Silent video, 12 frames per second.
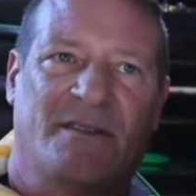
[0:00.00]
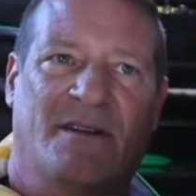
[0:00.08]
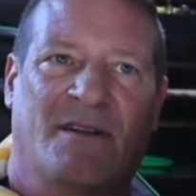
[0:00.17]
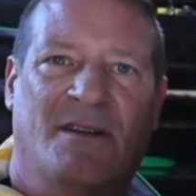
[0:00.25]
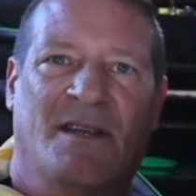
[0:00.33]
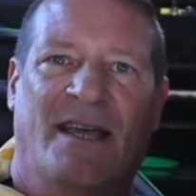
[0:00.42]

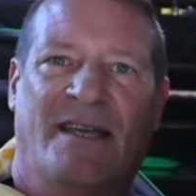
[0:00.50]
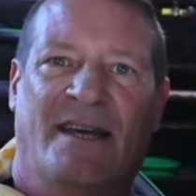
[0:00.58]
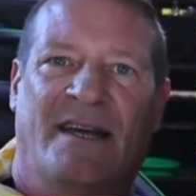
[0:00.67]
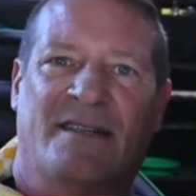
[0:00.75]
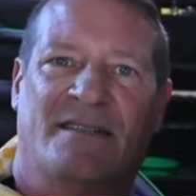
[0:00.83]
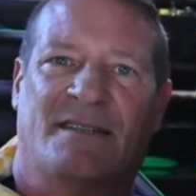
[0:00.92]
all white
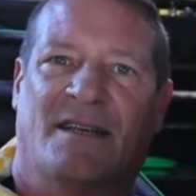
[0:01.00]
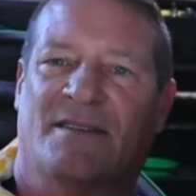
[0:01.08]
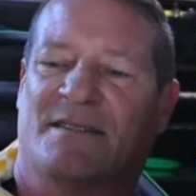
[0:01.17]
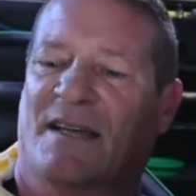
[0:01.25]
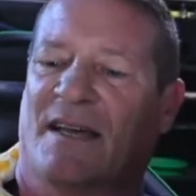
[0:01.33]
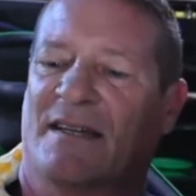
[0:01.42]
on us
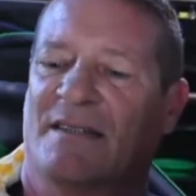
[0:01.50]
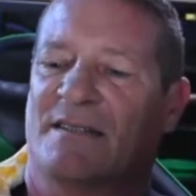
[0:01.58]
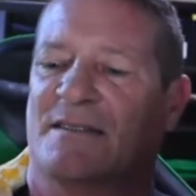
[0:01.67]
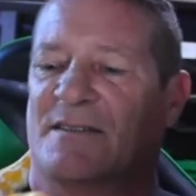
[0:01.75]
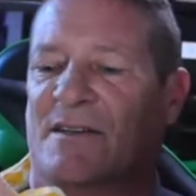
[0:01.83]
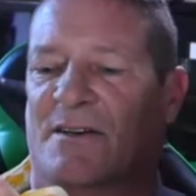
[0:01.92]
outside.
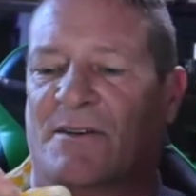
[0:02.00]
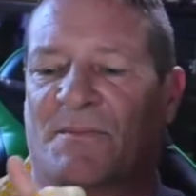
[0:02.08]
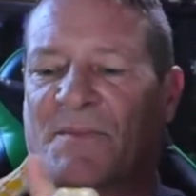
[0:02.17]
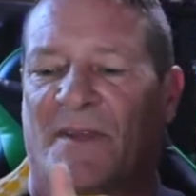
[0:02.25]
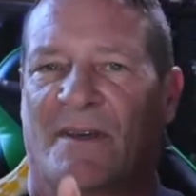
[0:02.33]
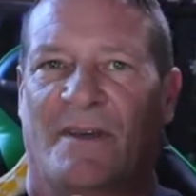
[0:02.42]
So
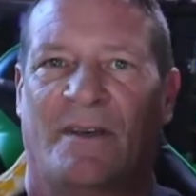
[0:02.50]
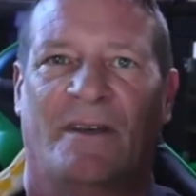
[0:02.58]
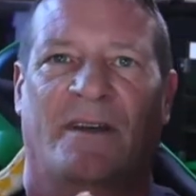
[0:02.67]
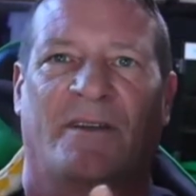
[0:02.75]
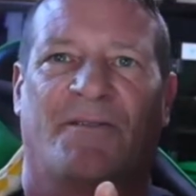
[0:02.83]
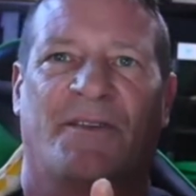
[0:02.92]

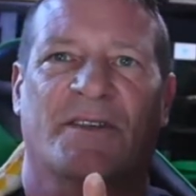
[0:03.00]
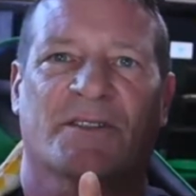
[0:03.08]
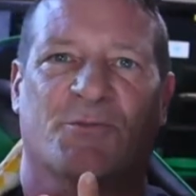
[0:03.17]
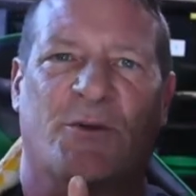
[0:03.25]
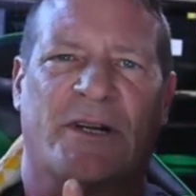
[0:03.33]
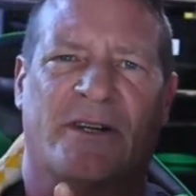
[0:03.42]
it feels
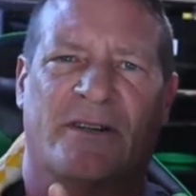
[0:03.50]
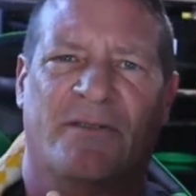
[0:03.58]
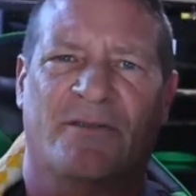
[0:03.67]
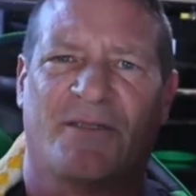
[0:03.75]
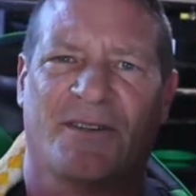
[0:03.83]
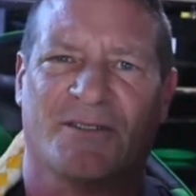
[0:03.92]
weird. It
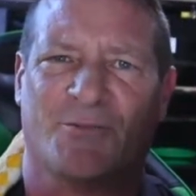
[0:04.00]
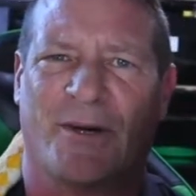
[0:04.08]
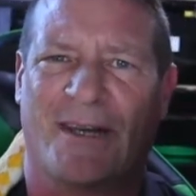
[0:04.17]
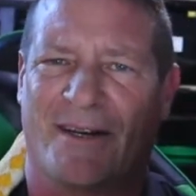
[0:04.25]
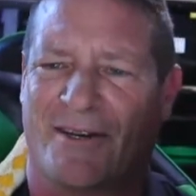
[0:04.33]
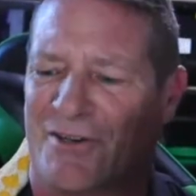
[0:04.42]
feels
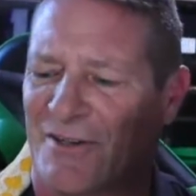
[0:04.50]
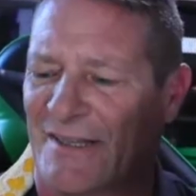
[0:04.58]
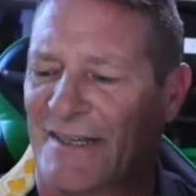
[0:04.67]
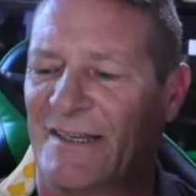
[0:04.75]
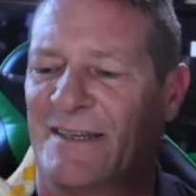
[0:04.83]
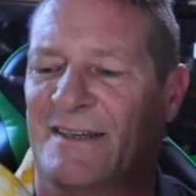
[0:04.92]
way
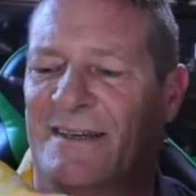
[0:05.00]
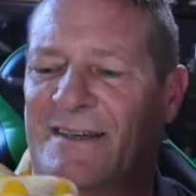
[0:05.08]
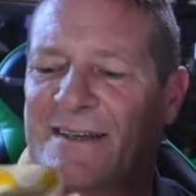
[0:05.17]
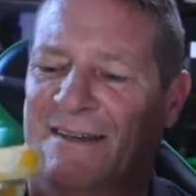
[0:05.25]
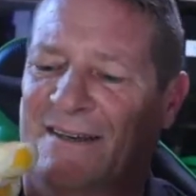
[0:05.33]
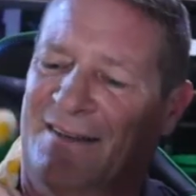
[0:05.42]
early.
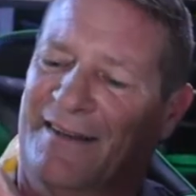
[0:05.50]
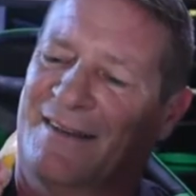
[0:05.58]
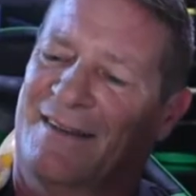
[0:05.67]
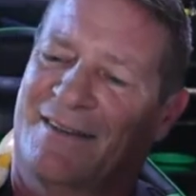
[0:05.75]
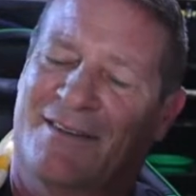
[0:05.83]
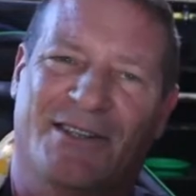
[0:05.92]

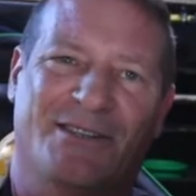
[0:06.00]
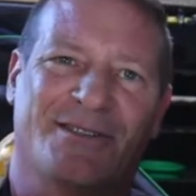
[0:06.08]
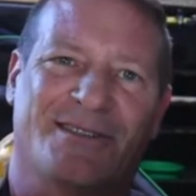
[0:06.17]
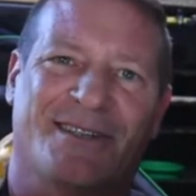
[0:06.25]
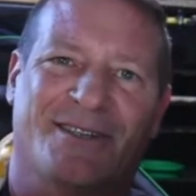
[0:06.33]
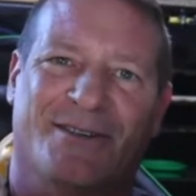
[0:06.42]
We're
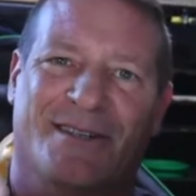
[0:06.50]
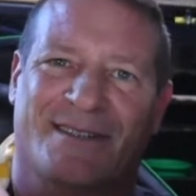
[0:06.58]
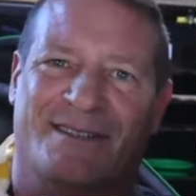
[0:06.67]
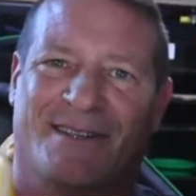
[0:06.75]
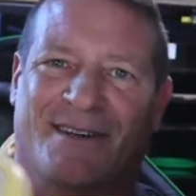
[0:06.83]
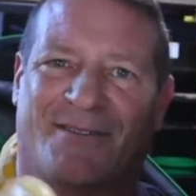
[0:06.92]
used to doing
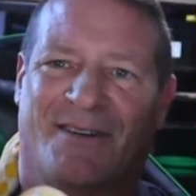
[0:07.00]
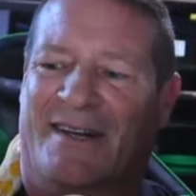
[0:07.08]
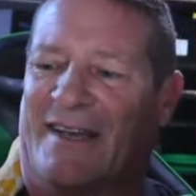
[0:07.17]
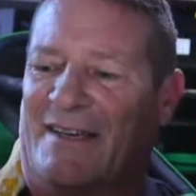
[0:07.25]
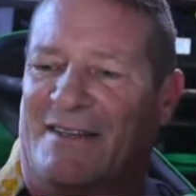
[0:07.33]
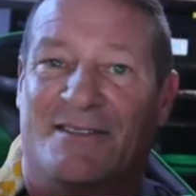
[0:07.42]
this stuff at
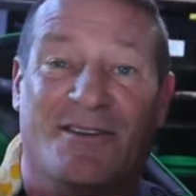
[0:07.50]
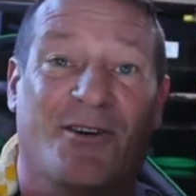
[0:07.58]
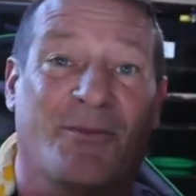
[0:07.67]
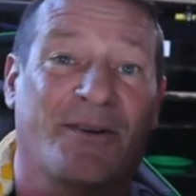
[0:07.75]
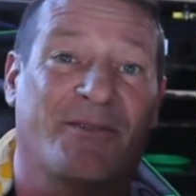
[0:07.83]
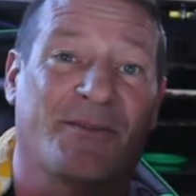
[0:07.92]
night. So I
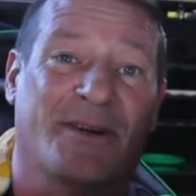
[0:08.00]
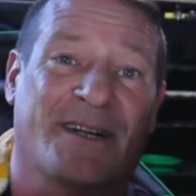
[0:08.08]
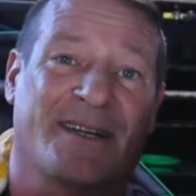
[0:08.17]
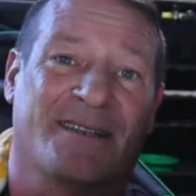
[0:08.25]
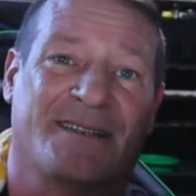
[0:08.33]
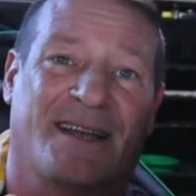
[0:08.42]
hope everybody
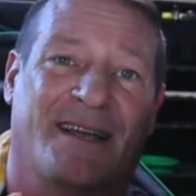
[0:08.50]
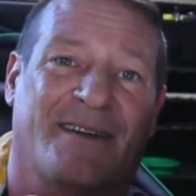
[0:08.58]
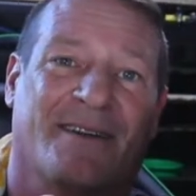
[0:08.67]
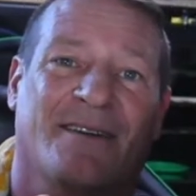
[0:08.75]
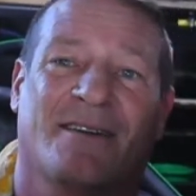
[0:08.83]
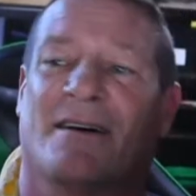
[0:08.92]
has had an
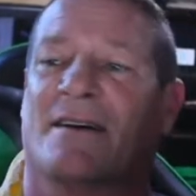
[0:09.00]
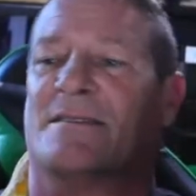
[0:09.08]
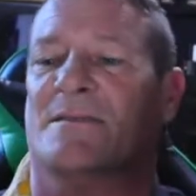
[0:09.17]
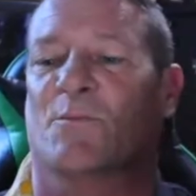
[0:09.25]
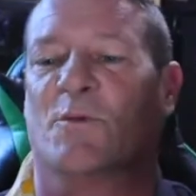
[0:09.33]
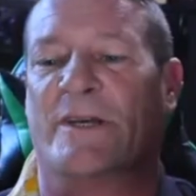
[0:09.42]

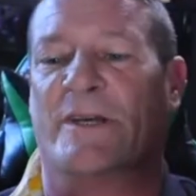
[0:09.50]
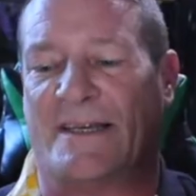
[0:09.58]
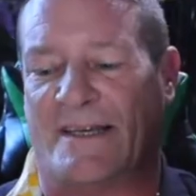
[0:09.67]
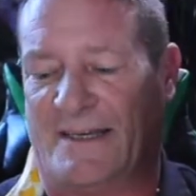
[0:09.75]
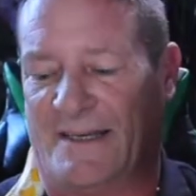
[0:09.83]
awesome week